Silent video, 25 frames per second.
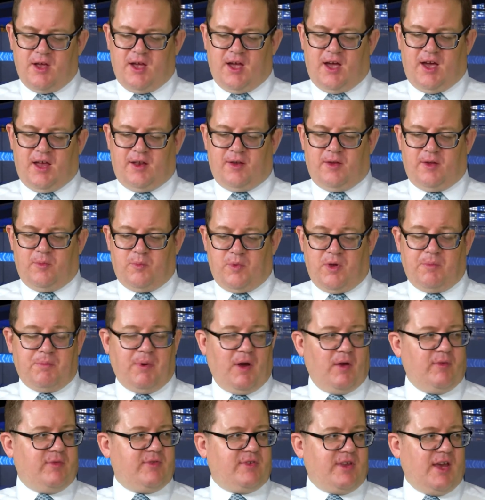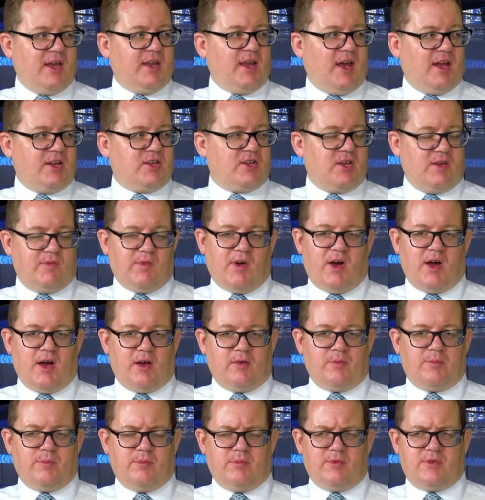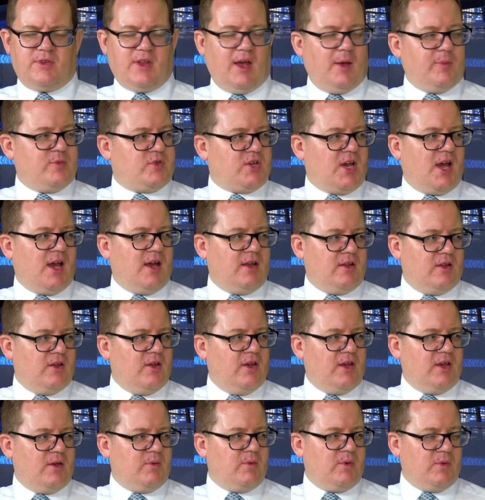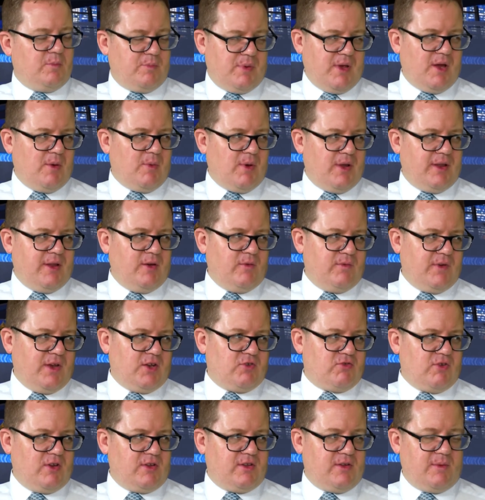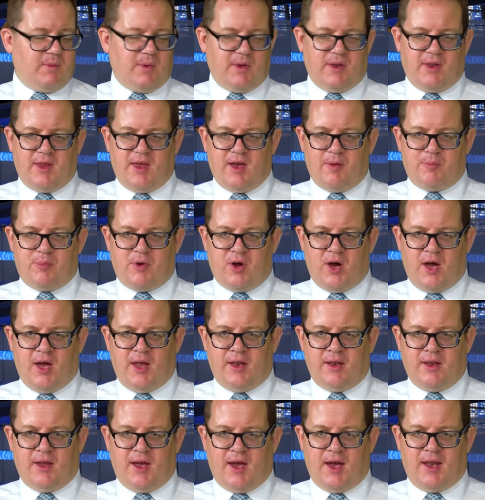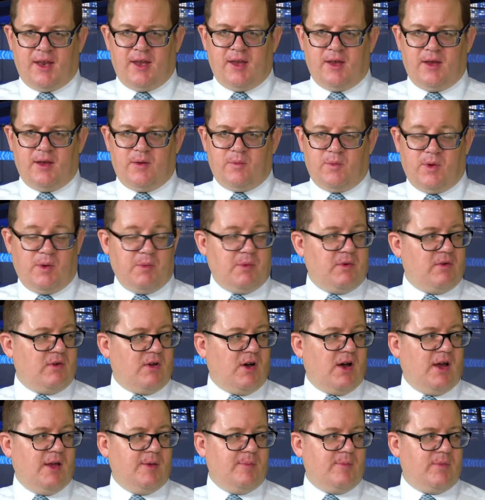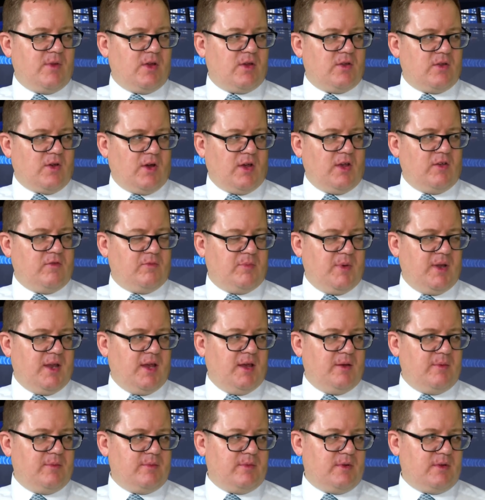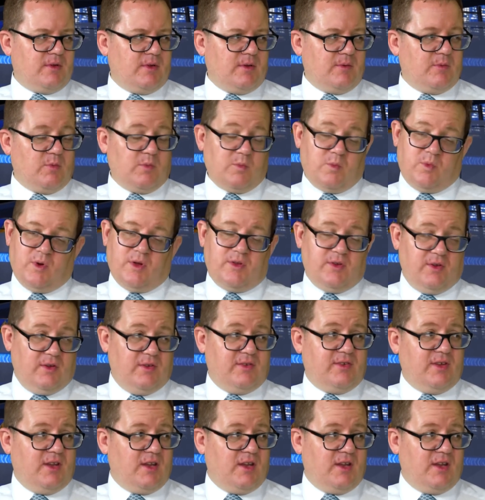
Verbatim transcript: And we both said actually via Snapchat that it would be a 1 0 victory to the, at Brighton, and it, we were right. 90th minute, do you see the